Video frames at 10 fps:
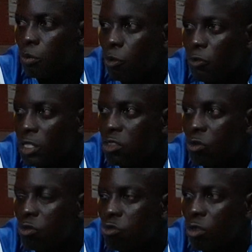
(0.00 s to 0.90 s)
a
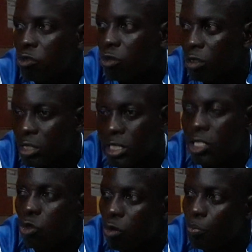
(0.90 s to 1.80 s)
professional structure. He's a
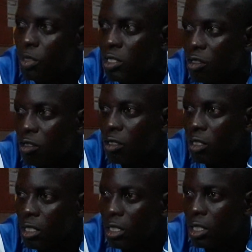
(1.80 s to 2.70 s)
young player.
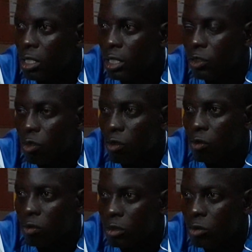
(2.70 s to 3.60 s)
And,
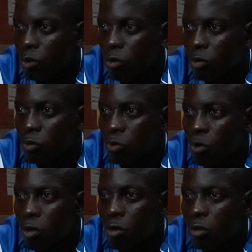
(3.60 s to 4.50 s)

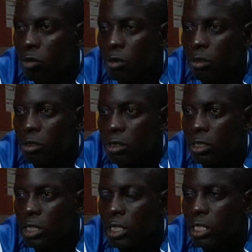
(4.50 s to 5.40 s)
Walker, the
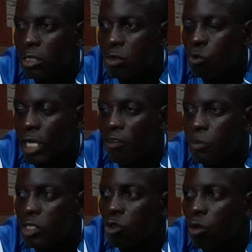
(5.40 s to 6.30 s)
thing is, we have
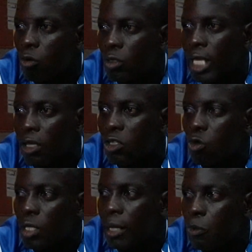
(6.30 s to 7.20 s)
missed out on a lot of
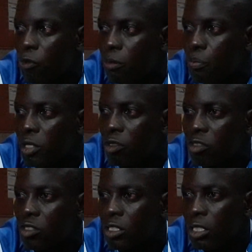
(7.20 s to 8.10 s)
young Liberian
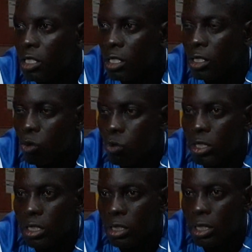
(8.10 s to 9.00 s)
players.
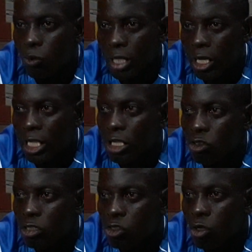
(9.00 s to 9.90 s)
There were a lot
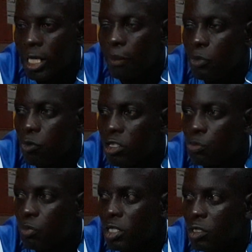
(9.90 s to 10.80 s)
of young
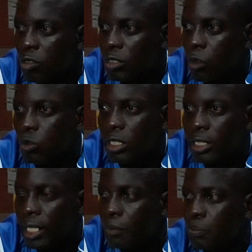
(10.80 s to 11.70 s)
Liberian players that we did
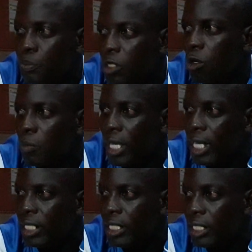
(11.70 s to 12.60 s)
not pick up
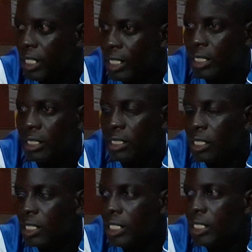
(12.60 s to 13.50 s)
early. And
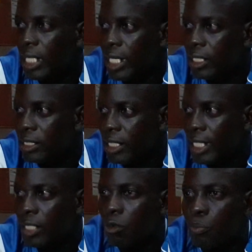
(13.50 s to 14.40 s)
in the end,
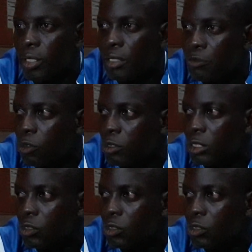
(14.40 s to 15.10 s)
they end up playing for,